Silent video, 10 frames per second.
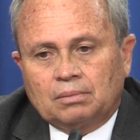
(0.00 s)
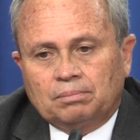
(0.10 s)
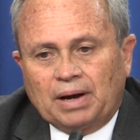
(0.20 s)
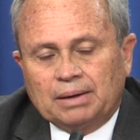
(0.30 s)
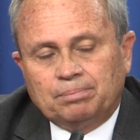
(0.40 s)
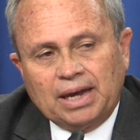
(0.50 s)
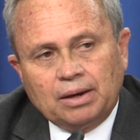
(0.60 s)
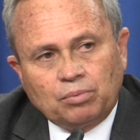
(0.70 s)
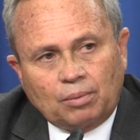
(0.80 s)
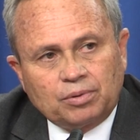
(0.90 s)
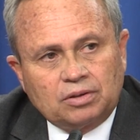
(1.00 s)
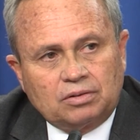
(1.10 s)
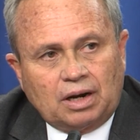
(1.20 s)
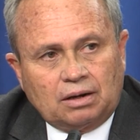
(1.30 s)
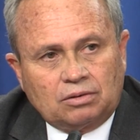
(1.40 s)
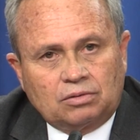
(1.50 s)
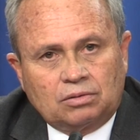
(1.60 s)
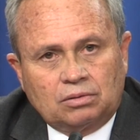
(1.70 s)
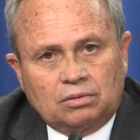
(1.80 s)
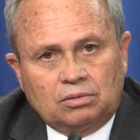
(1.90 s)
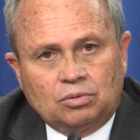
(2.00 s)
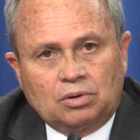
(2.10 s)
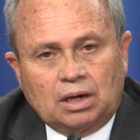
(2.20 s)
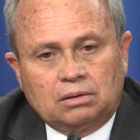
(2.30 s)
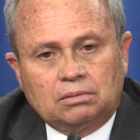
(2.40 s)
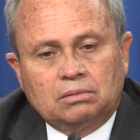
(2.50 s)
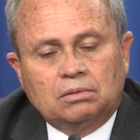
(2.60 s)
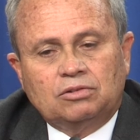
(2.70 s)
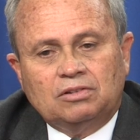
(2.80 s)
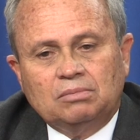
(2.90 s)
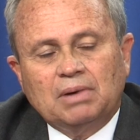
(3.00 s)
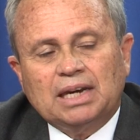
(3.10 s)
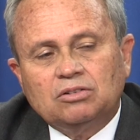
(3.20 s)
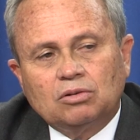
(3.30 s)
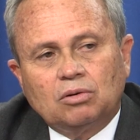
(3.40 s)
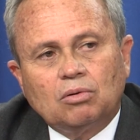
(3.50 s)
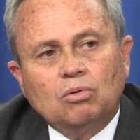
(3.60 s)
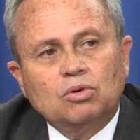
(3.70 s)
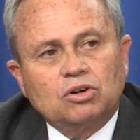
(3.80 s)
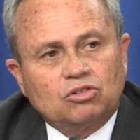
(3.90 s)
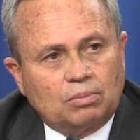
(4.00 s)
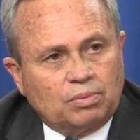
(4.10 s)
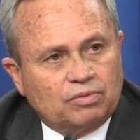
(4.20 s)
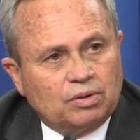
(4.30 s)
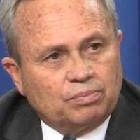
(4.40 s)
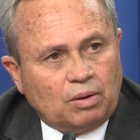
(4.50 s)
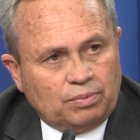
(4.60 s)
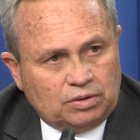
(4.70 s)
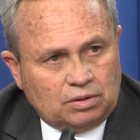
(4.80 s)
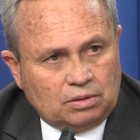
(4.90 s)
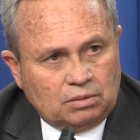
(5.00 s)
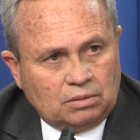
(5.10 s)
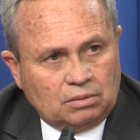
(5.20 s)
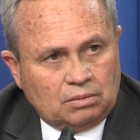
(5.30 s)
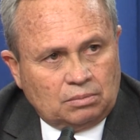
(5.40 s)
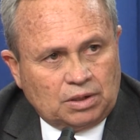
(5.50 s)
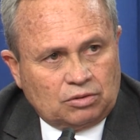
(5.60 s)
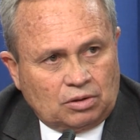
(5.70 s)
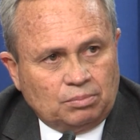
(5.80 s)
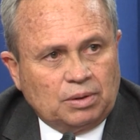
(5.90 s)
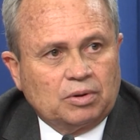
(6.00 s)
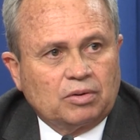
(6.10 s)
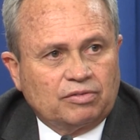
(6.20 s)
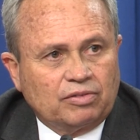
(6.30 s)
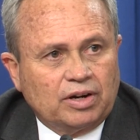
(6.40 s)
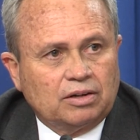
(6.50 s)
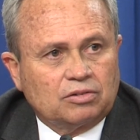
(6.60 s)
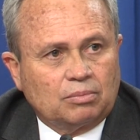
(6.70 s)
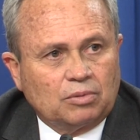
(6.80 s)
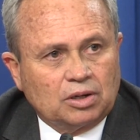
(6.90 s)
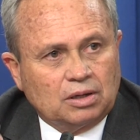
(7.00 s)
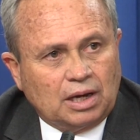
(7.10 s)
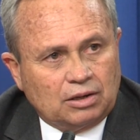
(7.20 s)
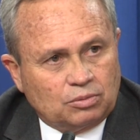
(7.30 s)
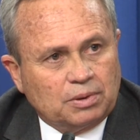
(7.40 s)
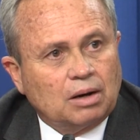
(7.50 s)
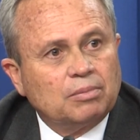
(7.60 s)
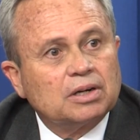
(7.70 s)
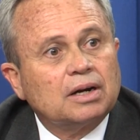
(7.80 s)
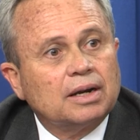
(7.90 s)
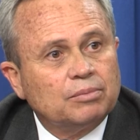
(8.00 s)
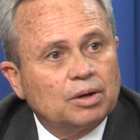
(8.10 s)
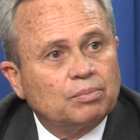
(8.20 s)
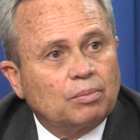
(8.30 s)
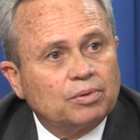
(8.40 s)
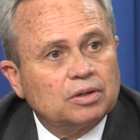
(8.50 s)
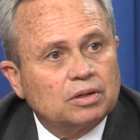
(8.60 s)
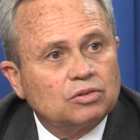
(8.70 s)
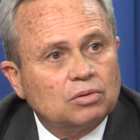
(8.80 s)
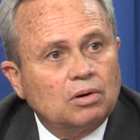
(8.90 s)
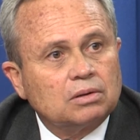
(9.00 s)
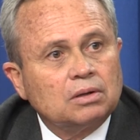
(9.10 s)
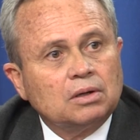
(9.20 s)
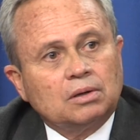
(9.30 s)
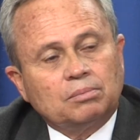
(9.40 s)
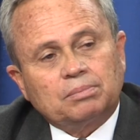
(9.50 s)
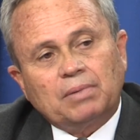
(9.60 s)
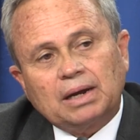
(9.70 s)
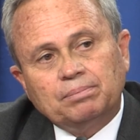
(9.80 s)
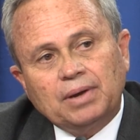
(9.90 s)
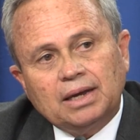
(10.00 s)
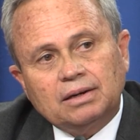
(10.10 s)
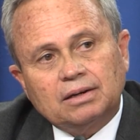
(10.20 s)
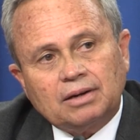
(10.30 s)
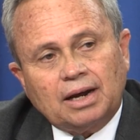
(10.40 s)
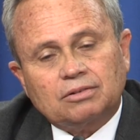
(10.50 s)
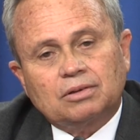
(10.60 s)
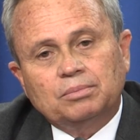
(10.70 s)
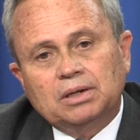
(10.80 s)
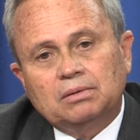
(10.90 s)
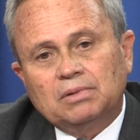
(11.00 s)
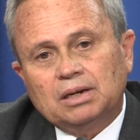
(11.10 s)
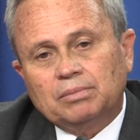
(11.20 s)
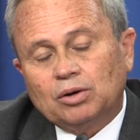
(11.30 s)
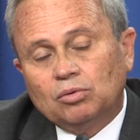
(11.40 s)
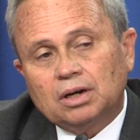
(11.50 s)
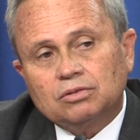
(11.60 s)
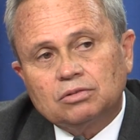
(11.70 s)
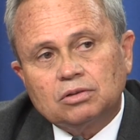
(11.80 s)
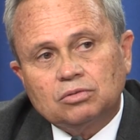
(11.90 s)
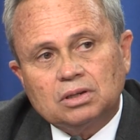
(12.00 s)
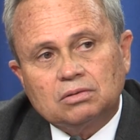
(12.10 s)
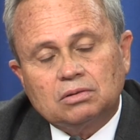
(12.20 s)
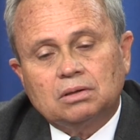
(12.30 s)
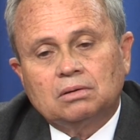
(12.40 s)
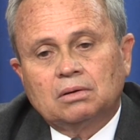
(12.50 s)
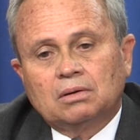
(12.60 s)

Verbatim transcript: by paying property tax, you can cement your ownership of the property, because some people are afraid that somebody else may come and claim their property and so on. But by paying the tax, I mean, in my own constituency,